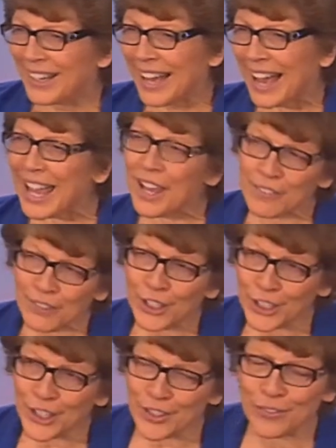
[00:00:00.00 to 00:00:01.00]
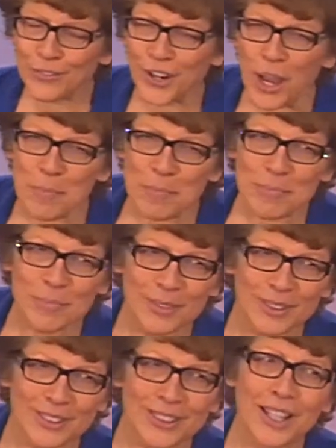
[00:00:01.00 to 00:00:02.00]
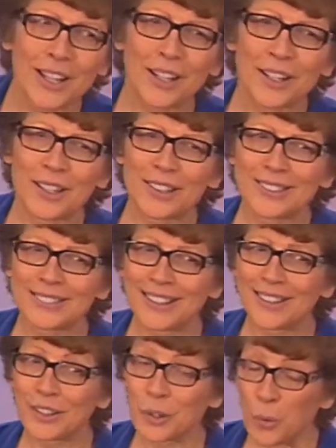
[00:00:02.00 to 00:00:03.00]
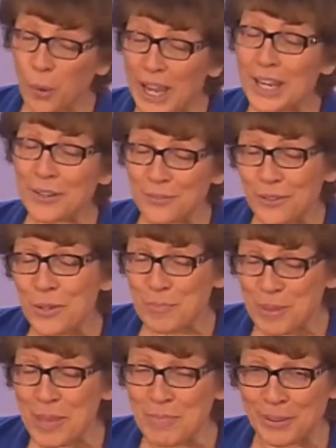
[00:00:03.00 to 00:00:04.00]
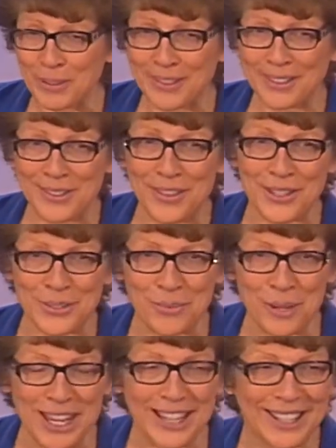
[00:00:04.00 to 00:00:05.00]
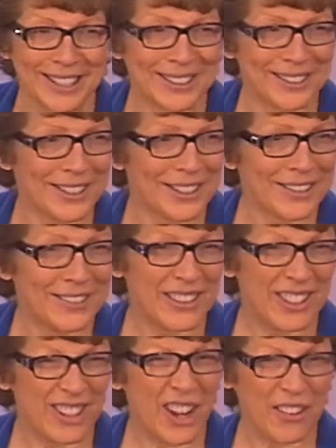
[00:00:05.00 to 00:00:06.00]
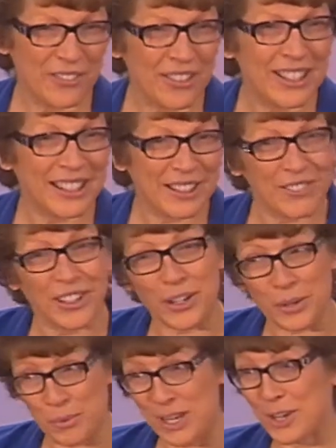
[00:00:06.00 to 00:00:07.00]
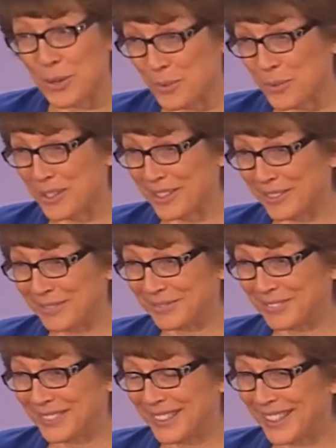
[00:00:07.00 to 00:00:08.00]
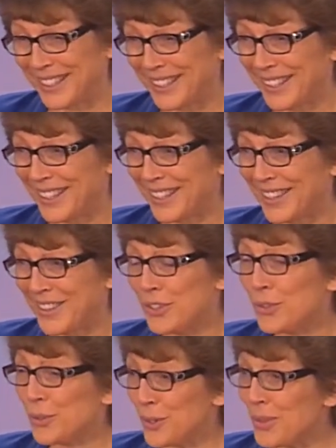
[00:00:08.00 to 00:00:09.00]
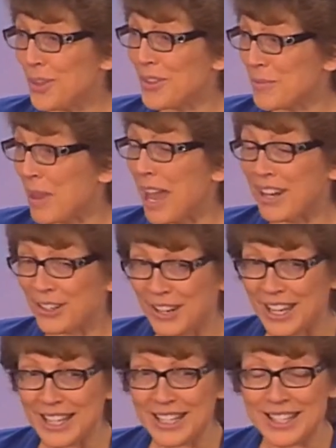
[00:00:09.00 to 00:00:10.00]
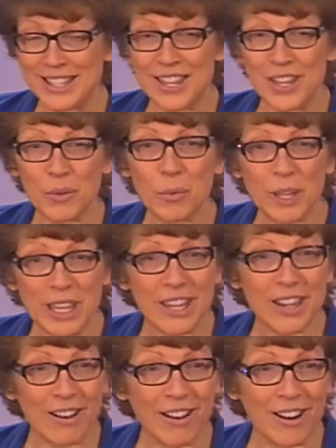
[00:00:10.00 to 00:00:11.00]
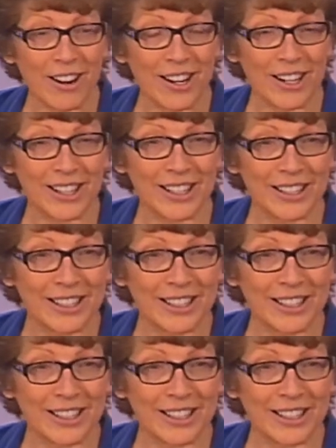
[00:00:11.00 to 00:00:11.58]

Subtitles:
I have heard from quite a few people this week that they're not feeling very renewed. The truth of the matter is that we are